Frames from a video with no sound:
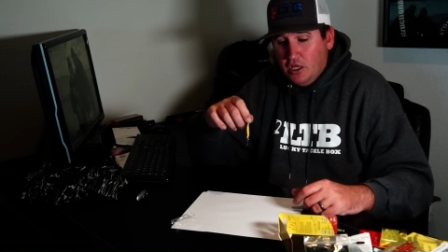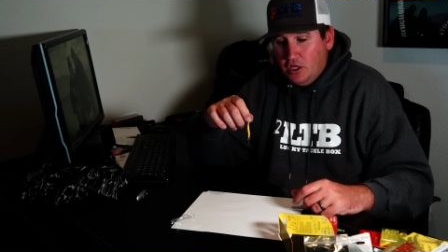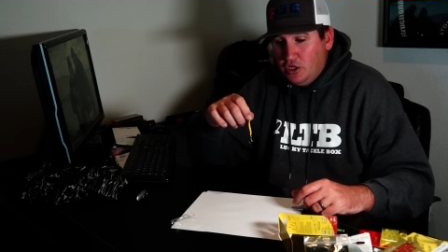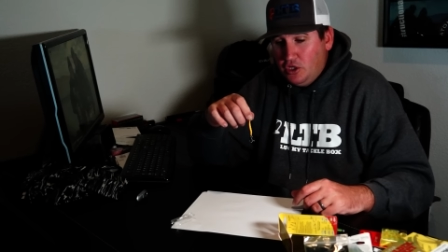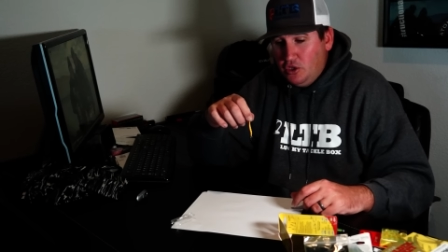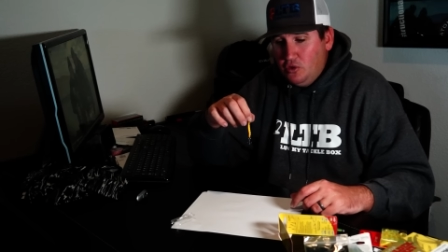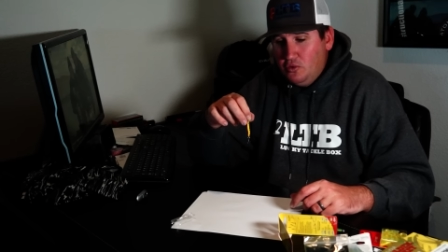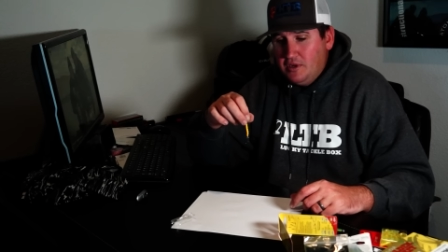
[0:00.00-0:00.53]

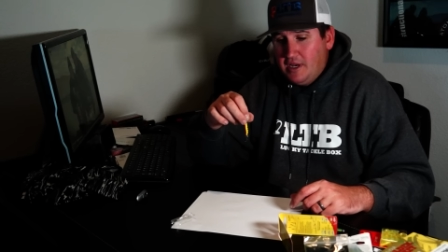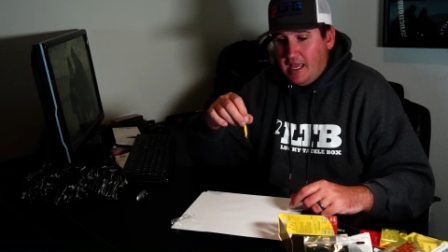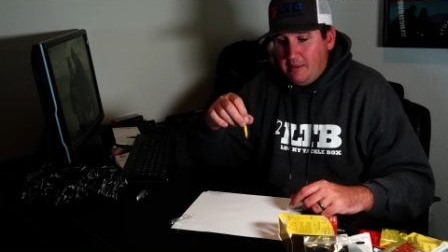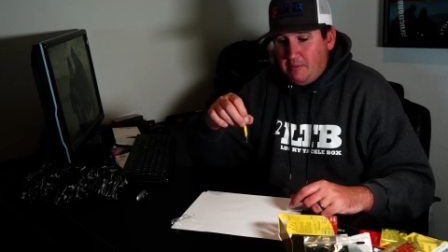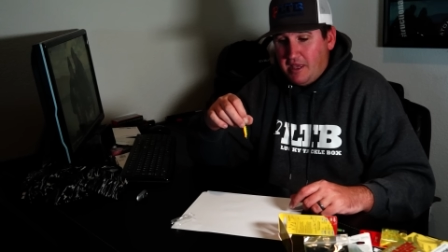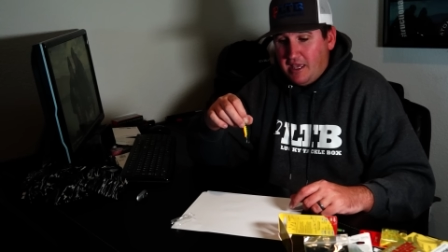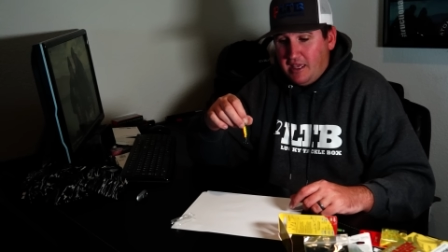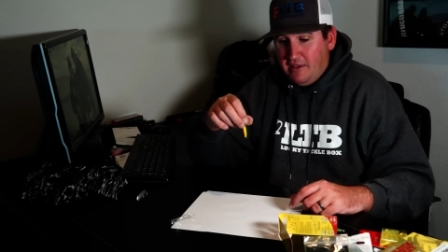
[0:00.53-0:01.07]
you
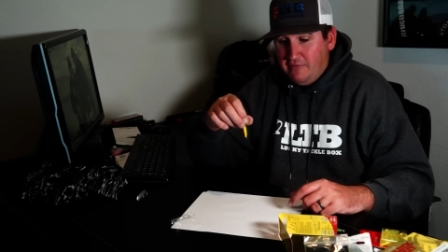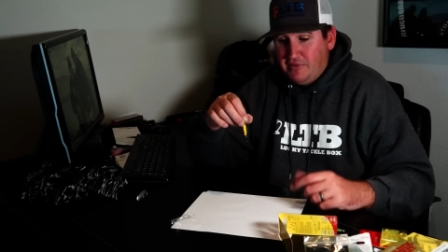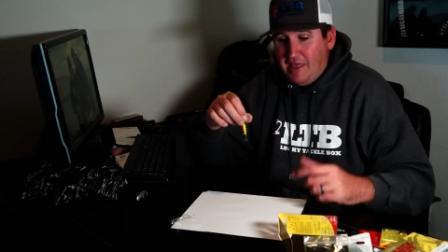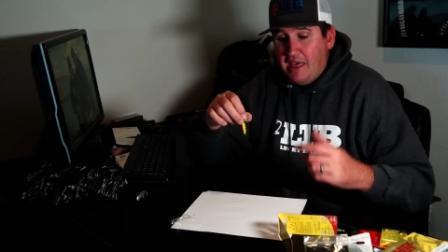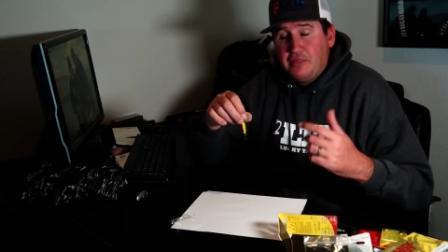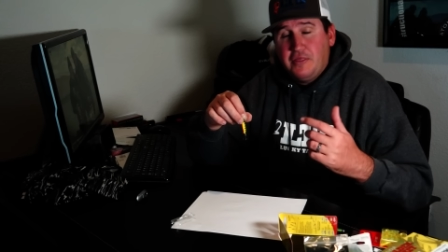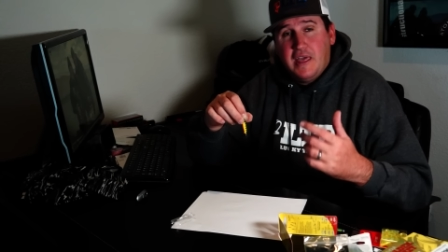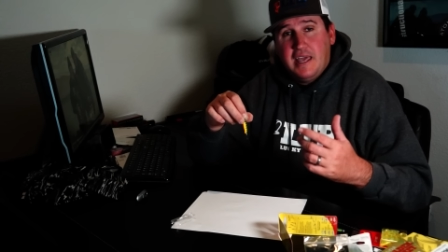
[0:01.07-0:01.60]
name it. If
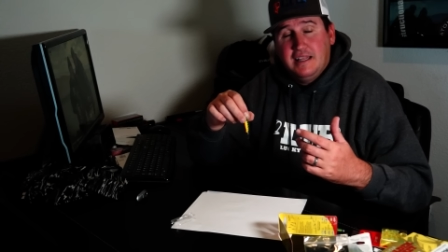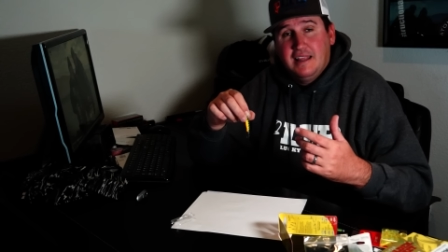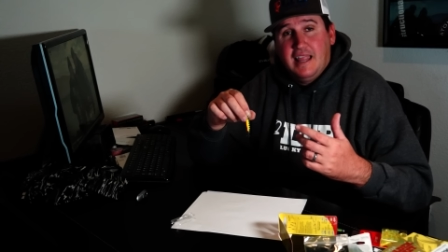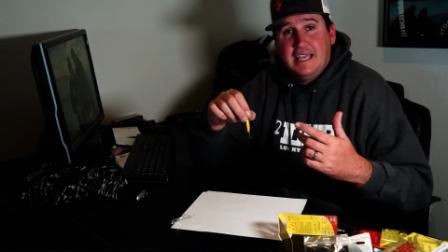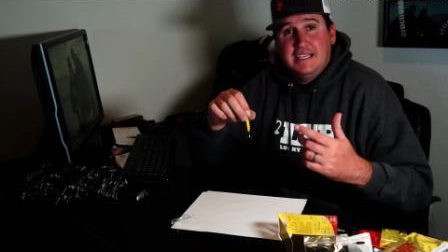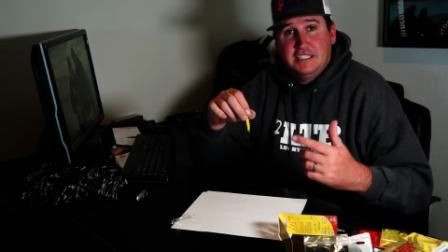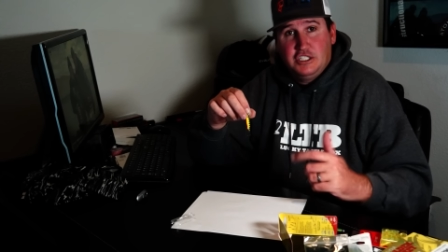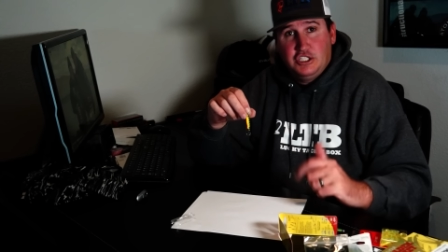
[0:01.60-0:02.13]
that thing
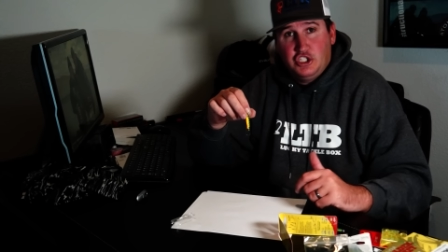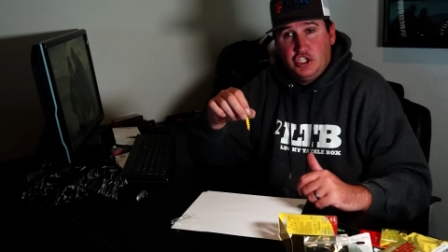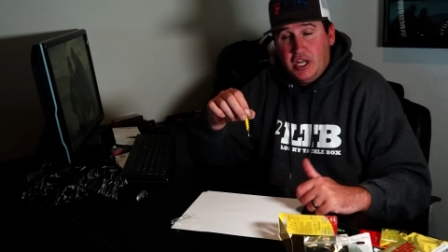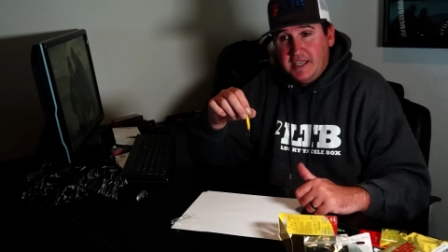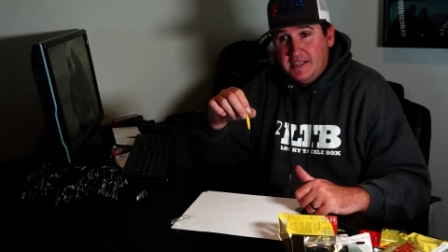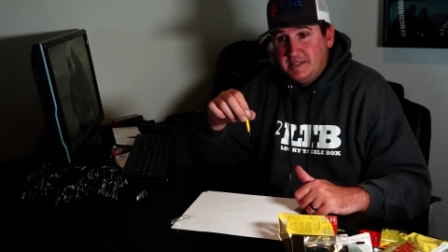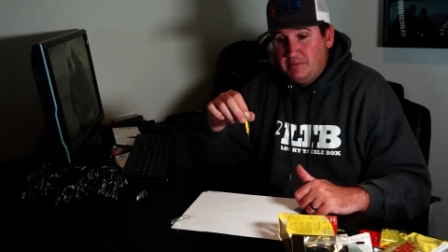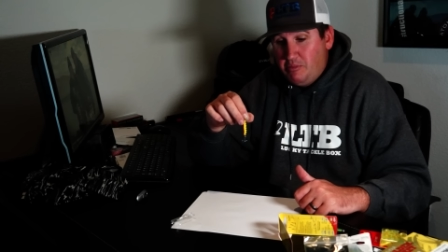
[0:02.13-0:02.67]
likes to
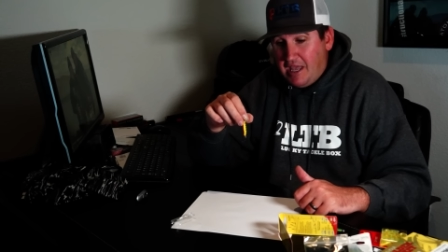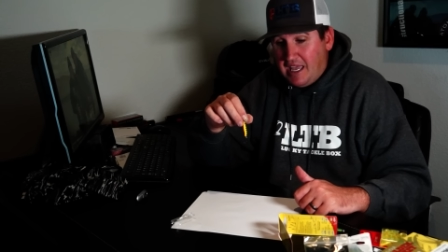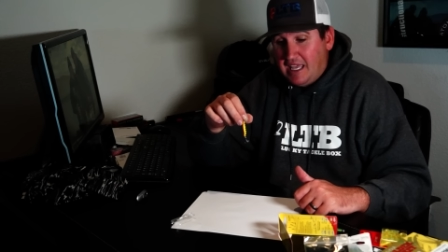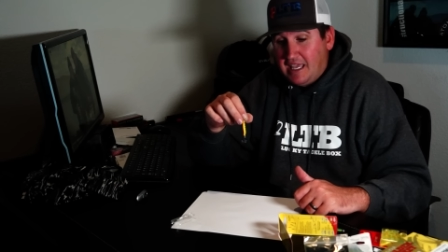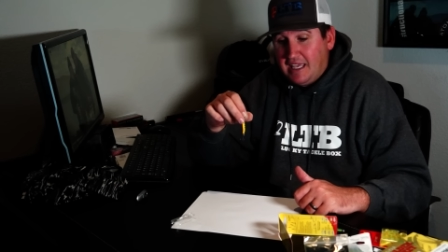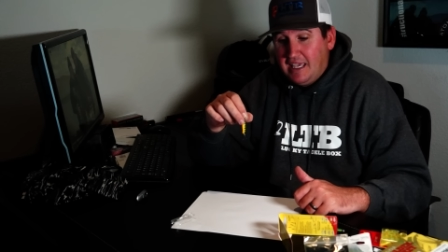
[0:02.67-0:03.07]
chase bait,